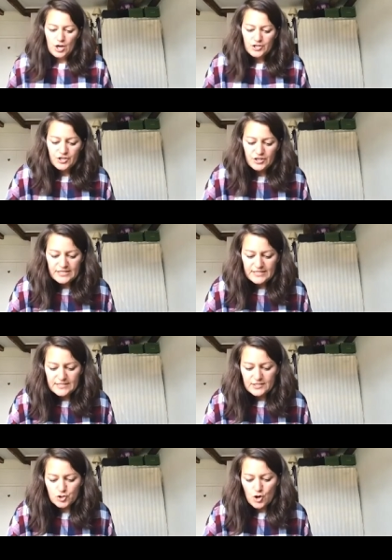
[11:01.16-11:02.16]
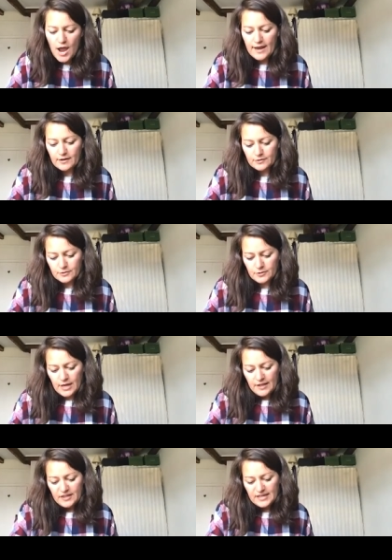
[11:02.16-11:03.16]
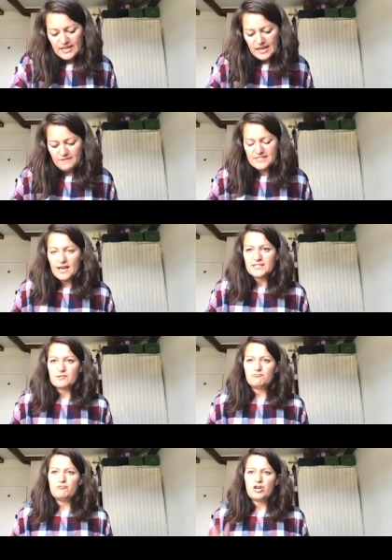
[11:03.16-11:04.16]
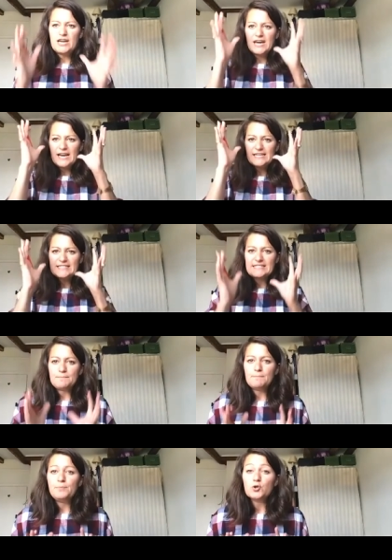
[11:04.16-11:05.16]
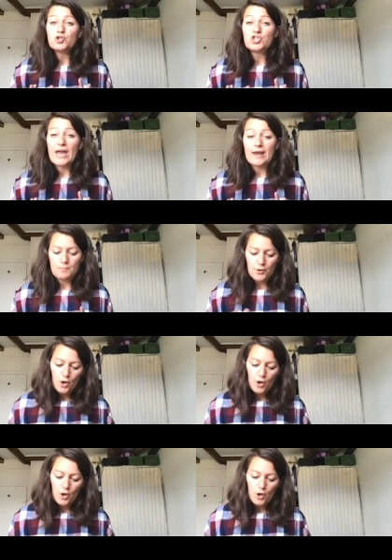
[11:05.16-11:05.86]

So this is a triangle that gives us a really simple shape